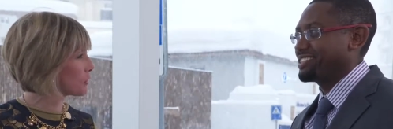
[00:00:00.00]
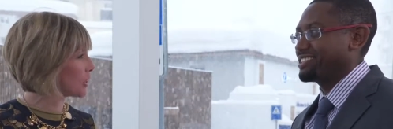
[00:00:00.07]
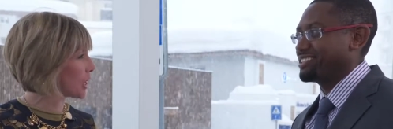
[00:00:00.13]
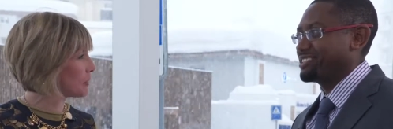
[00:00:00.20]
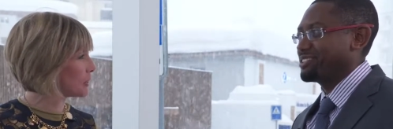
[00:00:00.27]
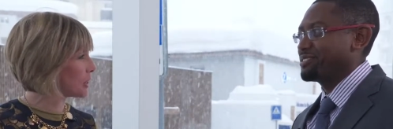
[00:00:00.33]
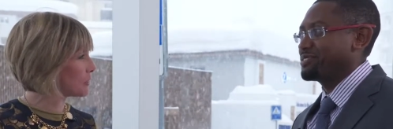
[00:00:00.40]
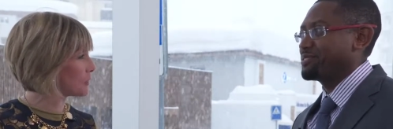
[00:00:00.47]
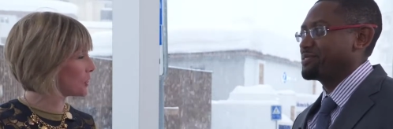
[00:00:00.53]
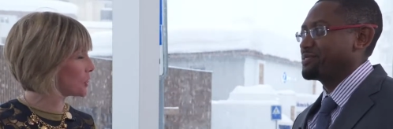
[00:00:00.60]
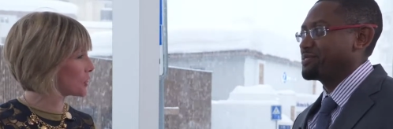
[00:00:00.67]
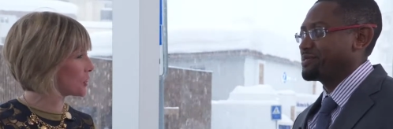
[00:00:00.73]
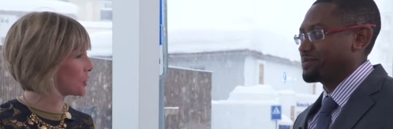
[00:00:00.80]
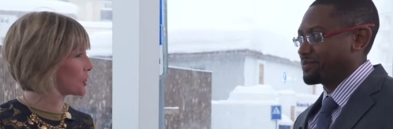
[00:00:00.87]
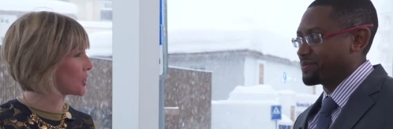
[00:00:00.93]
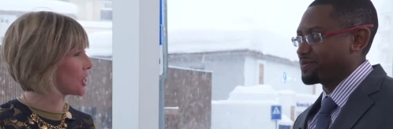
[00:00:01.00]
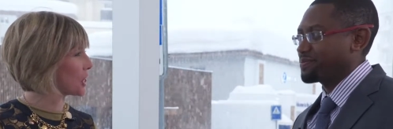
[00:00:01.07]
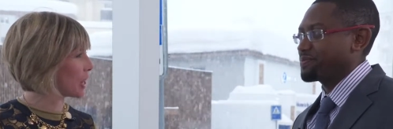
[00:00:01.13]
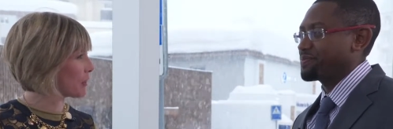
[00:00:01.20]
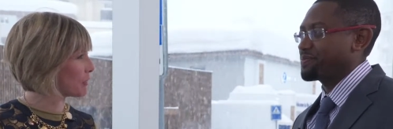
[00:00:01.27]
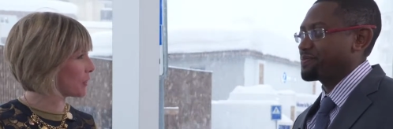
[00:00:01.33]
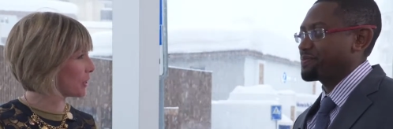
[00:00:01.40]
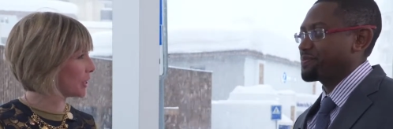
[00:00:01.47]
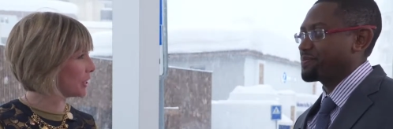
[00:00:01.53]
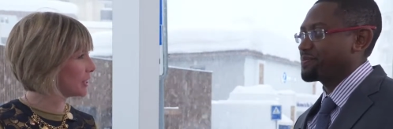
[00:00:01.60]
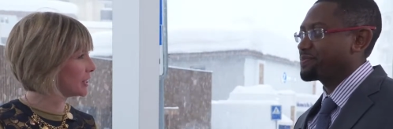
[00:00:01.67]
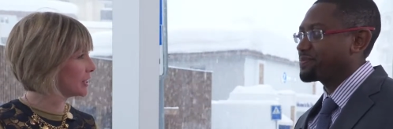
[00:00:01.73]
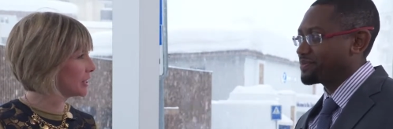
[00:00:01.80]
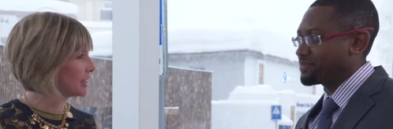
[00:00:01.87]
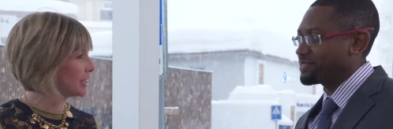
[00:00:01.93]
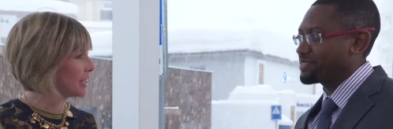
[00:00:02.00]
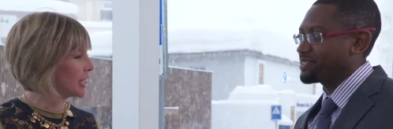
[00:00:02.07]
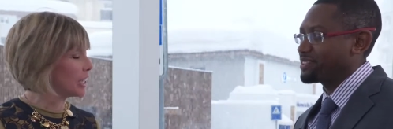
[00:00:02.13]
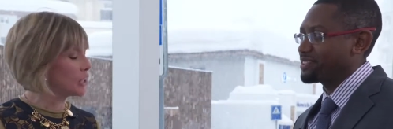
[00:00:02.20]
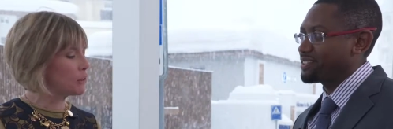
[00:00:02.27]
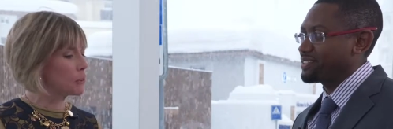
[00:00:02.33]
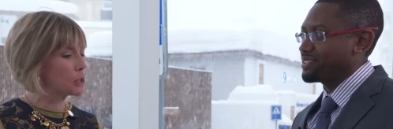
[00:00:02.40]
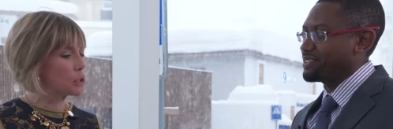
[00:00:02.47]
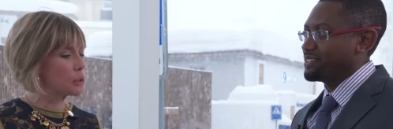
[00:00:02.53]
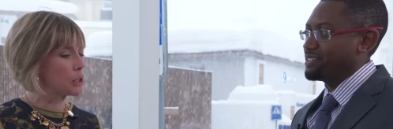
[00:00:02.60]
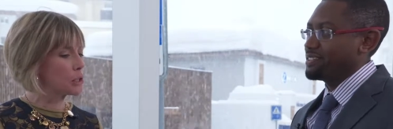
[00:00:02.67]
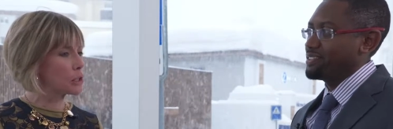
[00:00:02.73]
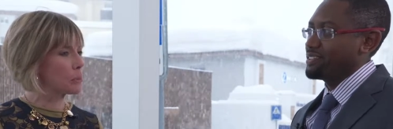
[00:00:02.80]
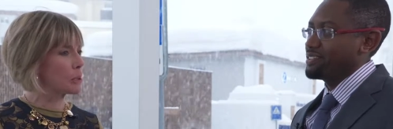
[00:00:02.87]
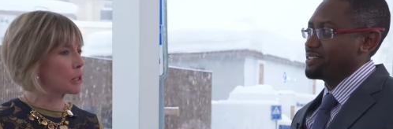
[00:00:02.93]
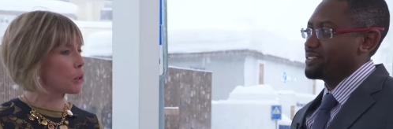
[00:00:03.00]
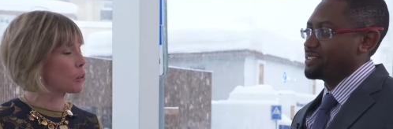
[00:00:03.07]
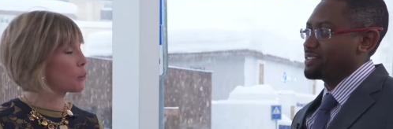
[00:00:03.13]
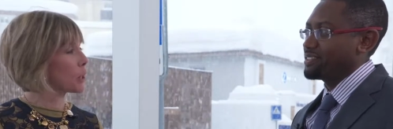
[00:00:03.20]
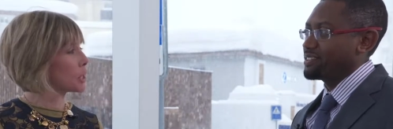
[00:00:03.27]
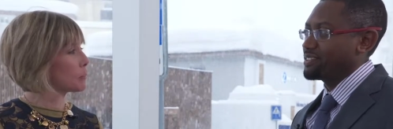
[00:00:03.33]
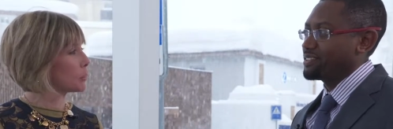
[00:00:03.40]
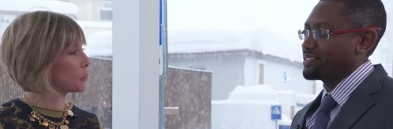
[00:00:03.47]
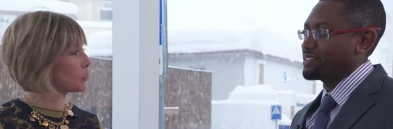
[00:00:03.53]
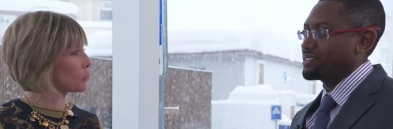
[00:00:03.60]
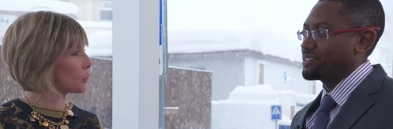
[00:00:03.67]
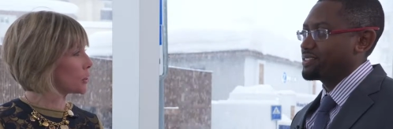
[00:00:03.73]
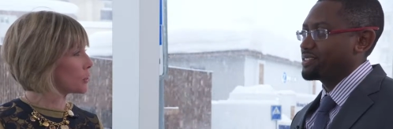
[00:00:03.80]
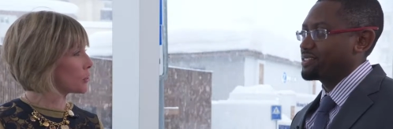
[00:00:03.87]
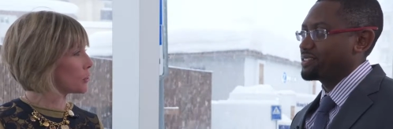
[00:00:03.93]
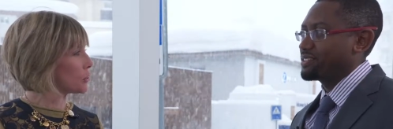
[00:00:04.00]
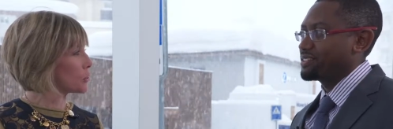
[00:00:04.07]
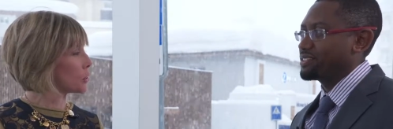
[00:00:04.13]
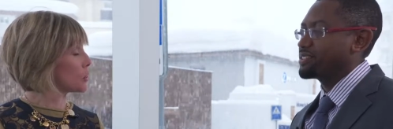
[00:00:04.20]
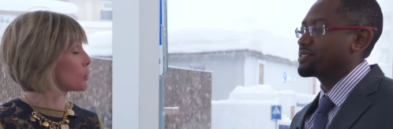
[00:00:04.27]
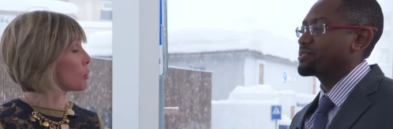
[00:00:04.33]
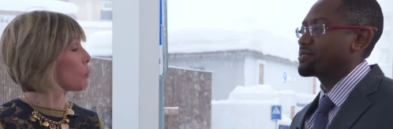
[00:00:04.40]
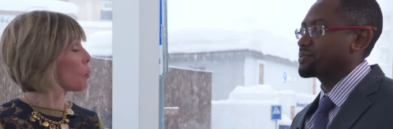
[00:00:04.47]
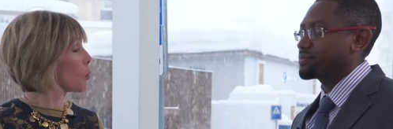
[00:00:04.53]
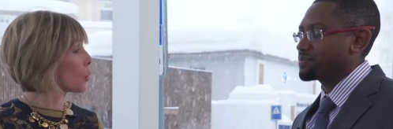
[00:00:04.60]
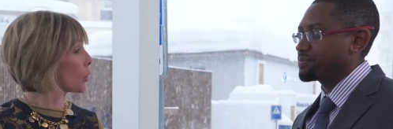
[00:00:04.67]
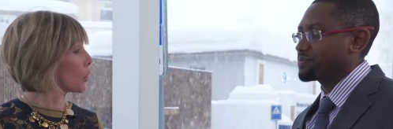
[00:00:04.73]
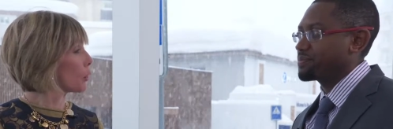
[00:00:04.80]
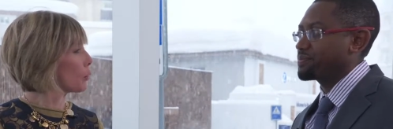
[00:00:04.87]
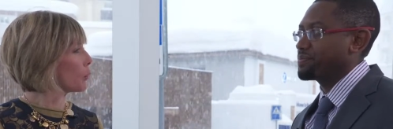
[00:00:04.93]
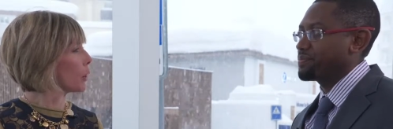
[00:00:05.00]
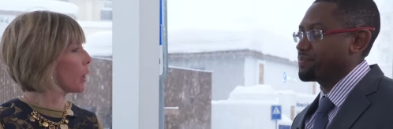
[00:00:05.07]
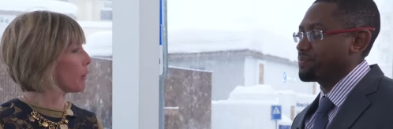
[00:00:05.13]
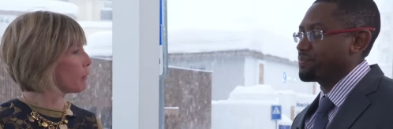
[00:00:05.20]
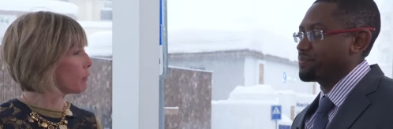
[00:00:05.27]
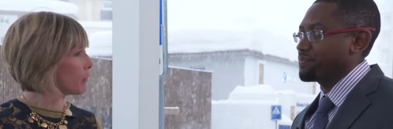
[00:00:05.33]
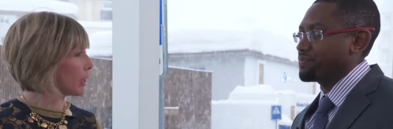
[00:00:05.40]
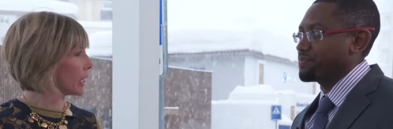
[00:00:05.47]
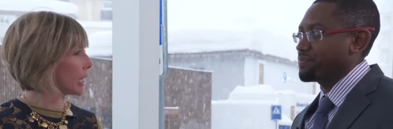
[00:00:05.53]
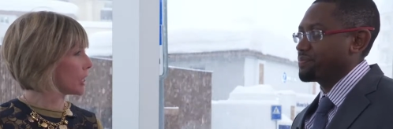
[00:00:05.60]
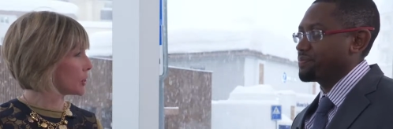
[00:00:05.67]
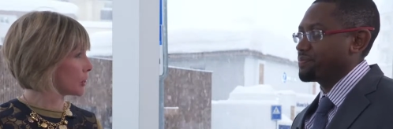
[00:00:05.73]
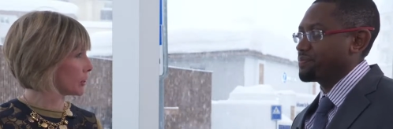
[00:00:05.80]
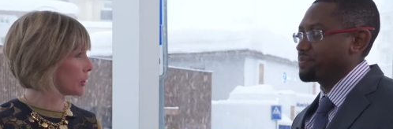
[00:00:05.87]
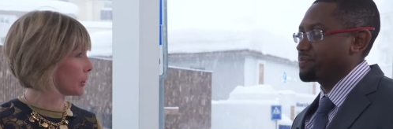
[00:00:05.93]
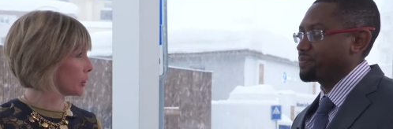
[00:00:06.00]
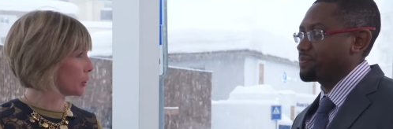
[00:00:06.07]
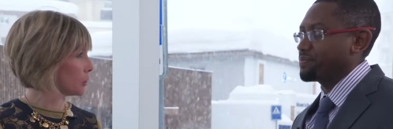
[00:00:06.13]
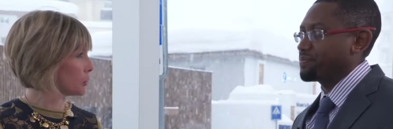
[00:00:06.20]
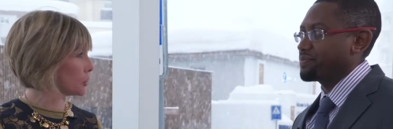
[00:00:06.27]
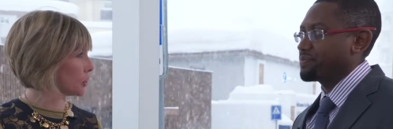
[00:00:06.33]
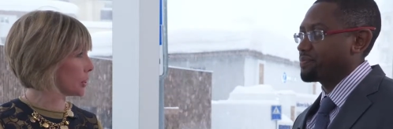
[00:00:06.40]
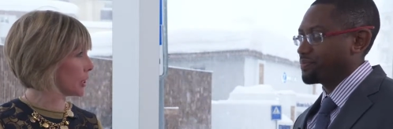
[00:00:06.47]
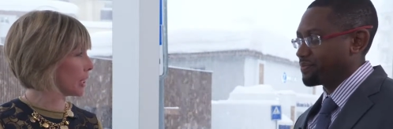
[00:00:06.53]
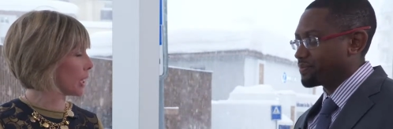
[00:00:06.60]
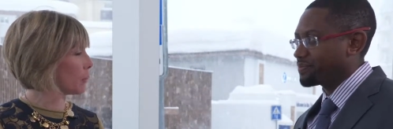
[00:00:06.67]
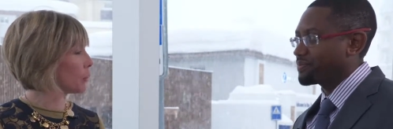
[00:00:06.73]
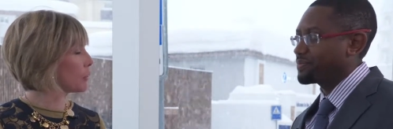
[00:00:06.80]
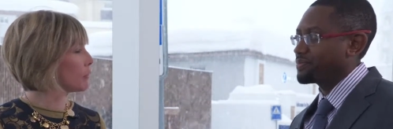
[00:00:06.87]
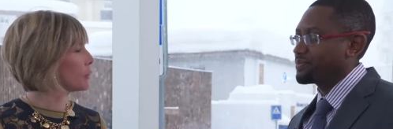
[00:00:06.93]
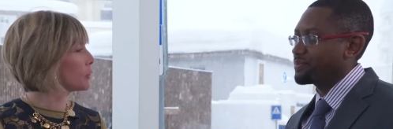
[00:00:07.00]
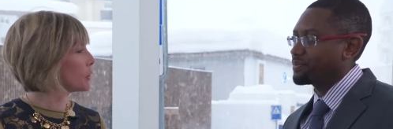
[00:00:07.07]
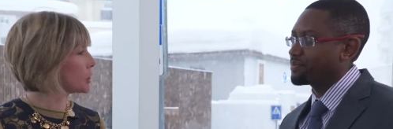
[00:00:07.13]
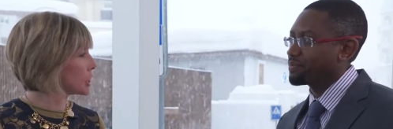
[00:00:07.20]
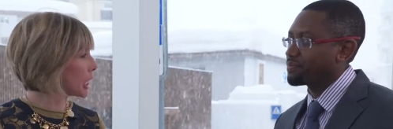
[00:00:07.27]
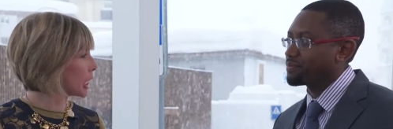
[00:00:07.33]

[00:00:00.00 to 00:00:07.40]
Speaker 1: of I B M Research in Africa. You've been doing some incredible research and some work on financial inclusion, and I wonder if you could